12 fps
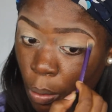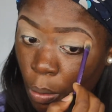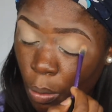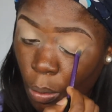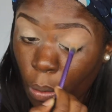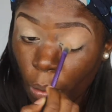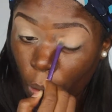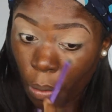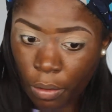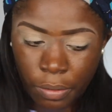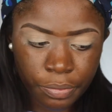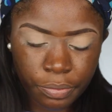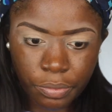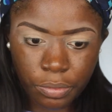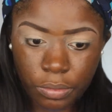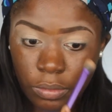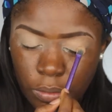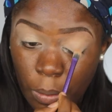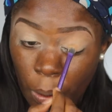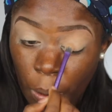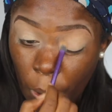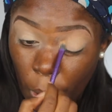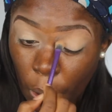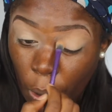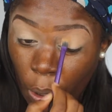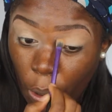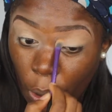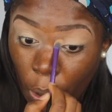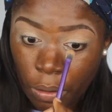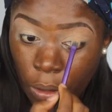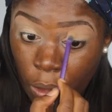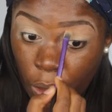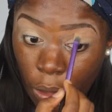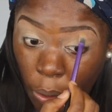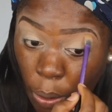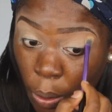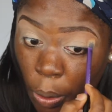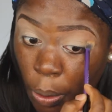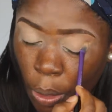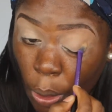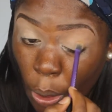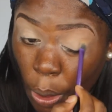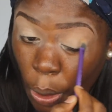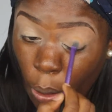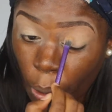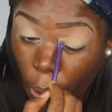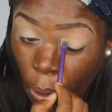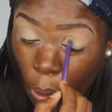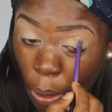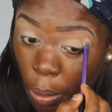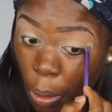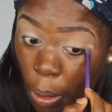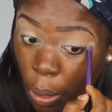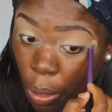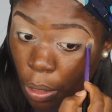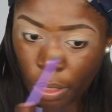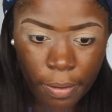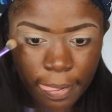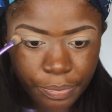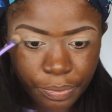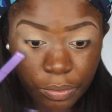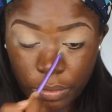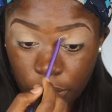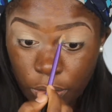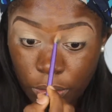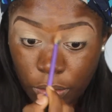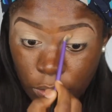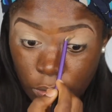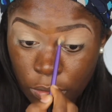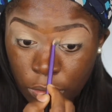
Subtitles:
I just started this method because I feel like I want my eyeshadow to show up as much as